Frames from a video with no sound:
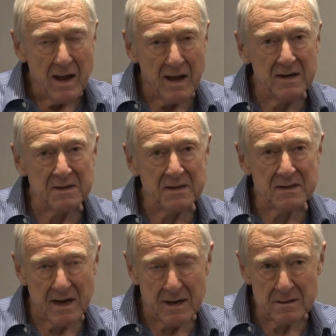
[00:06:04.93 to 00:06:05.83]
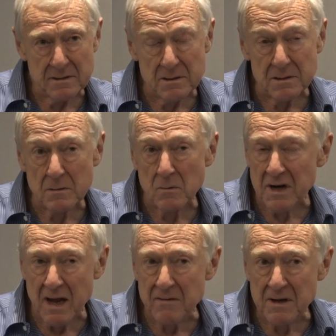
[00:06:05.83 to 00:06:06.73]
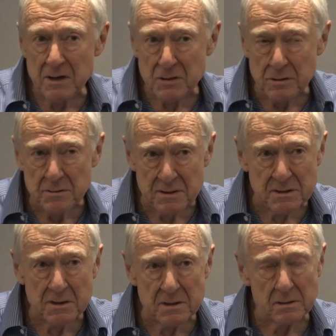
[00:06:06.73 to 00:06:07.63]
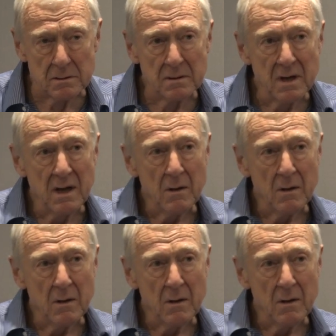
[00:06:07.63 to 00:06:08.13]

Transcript: and he's entitled to do whatever he chooses to do,